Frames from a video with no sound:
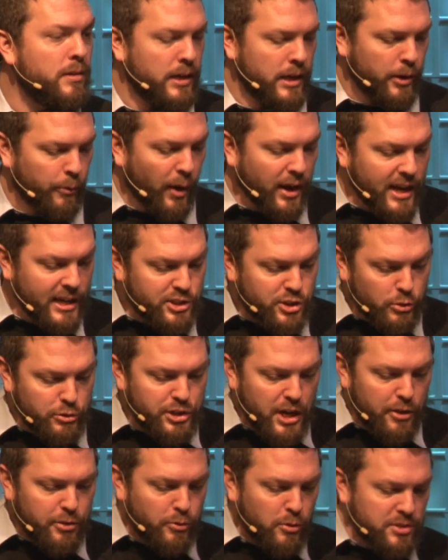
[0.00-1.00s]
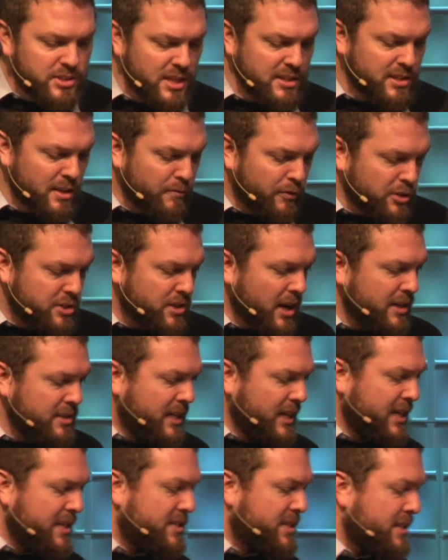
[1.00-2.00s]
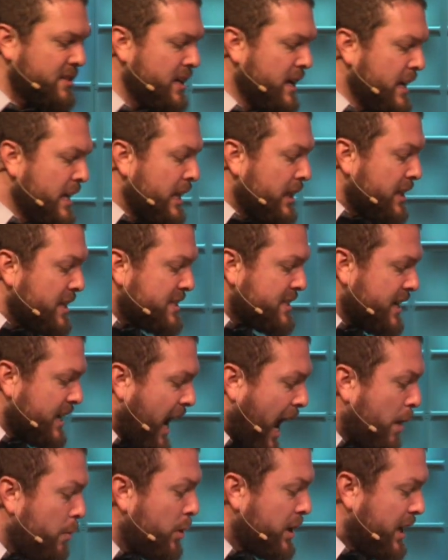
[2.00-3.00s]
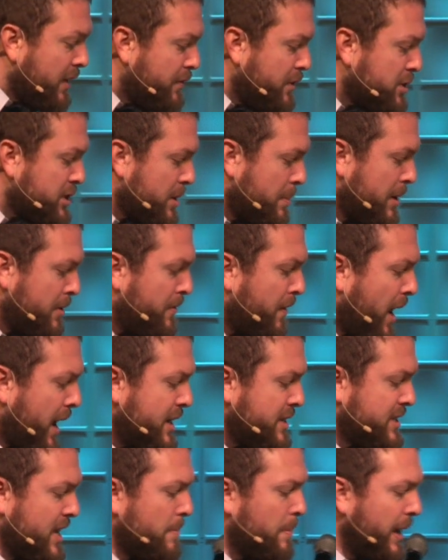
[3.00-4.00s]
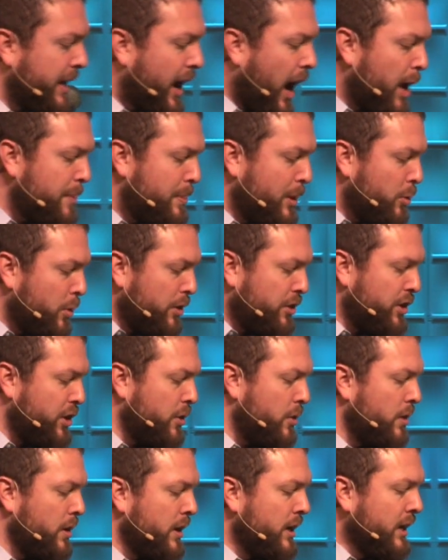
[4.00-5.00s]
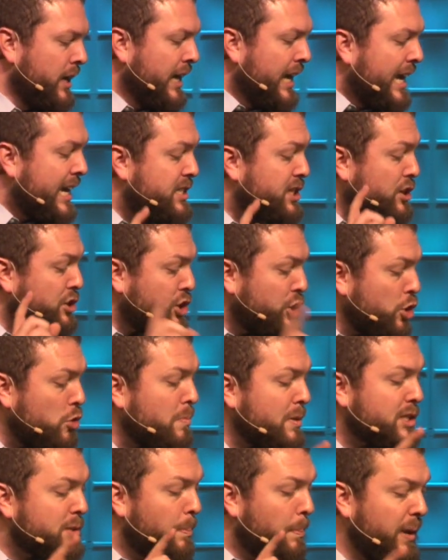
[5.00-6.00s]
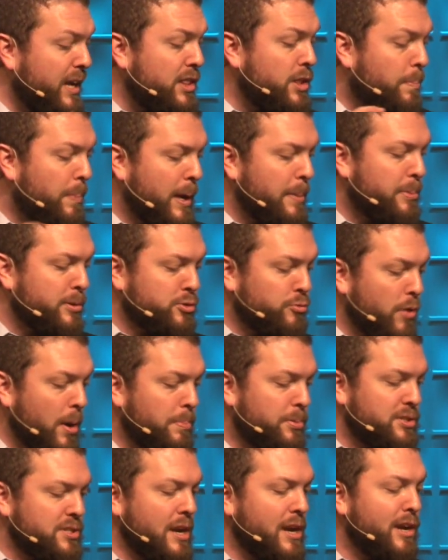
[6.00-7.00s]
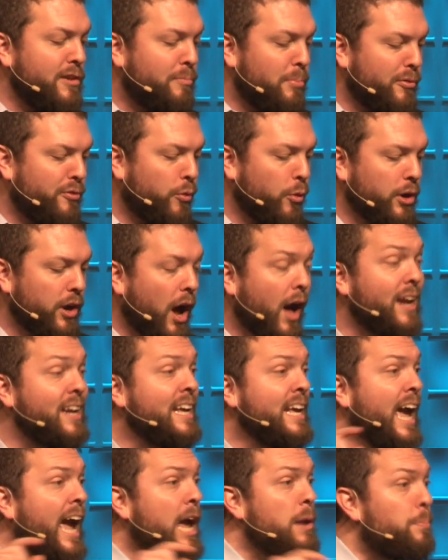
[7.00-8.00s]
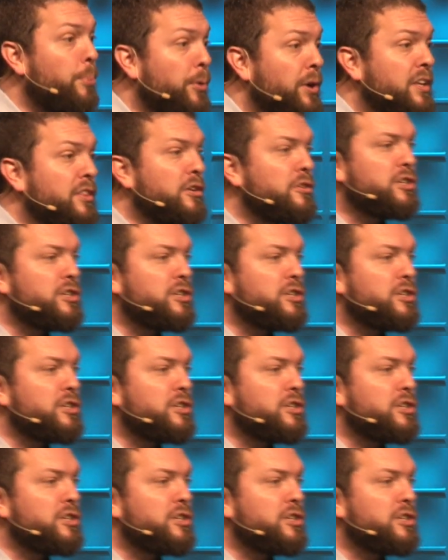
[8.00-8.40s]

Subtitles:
Right? And so Jethro says in verse 19, he says, listen, I will give you some advice, and may God be with you. He says, you must be the people's representative before God and bring their